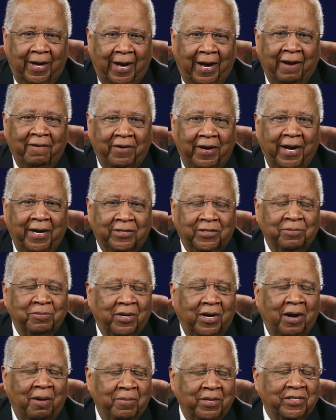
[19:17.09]
had some
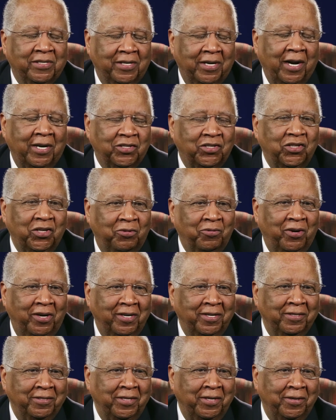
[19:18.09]
comments that I should
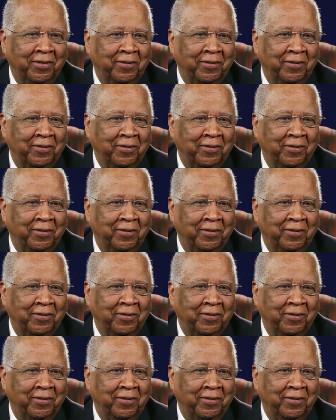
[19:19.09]
run,